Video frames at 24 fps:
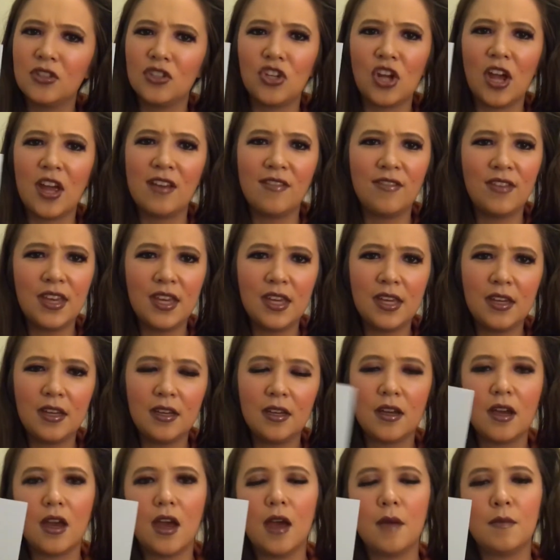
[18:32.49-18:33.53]

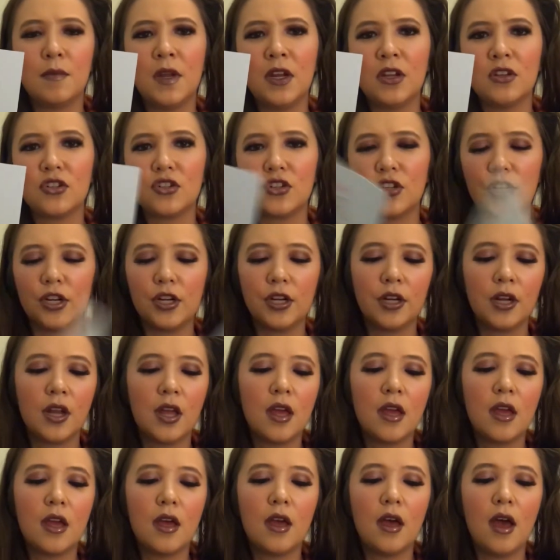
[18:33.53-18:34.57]
I'm not sure.
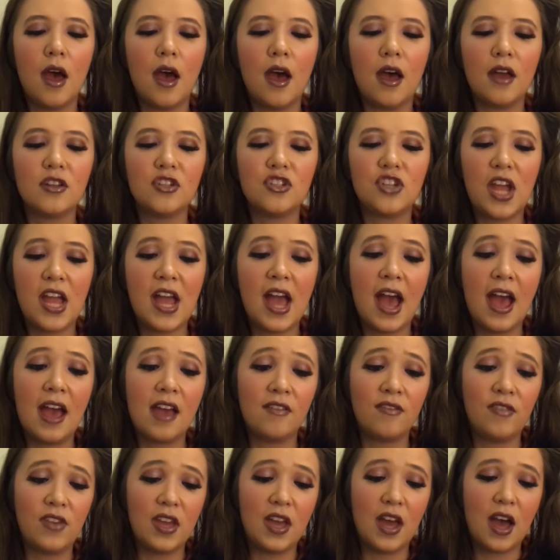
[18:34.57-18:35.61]

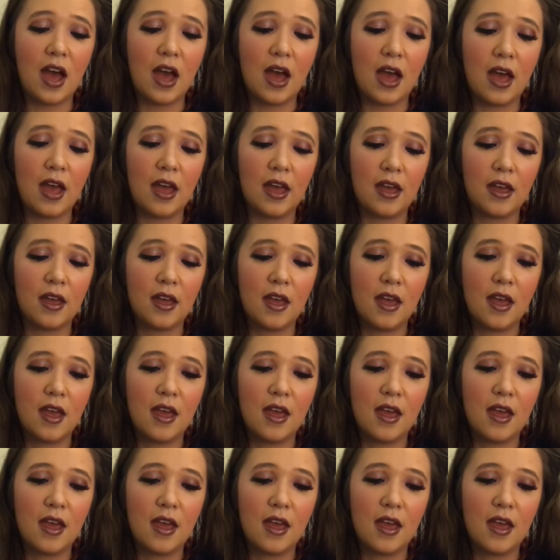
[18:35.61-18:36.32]
Jivi.